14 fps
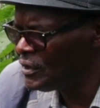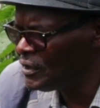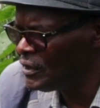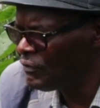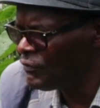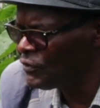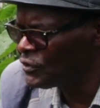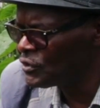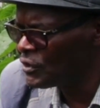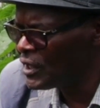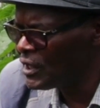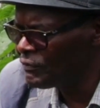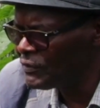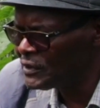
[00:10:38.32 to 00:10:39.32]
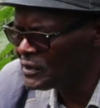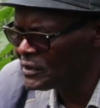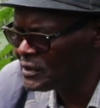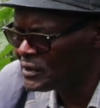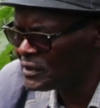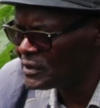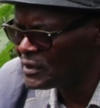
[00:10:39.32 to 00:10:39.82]
the photograph
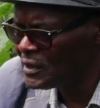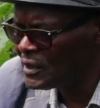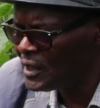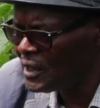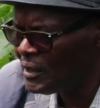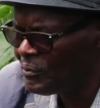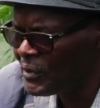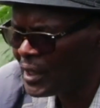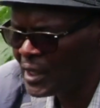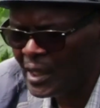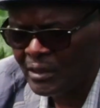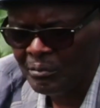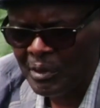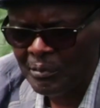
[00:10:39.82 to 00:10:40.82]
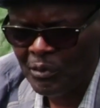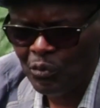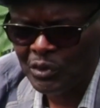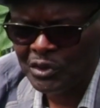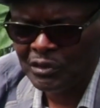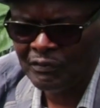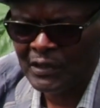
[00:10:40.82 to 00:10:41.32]
is, I can't remember
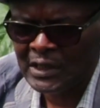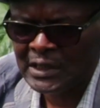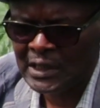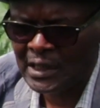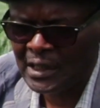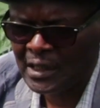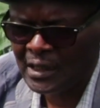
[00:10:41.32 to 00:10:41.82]
which of the day.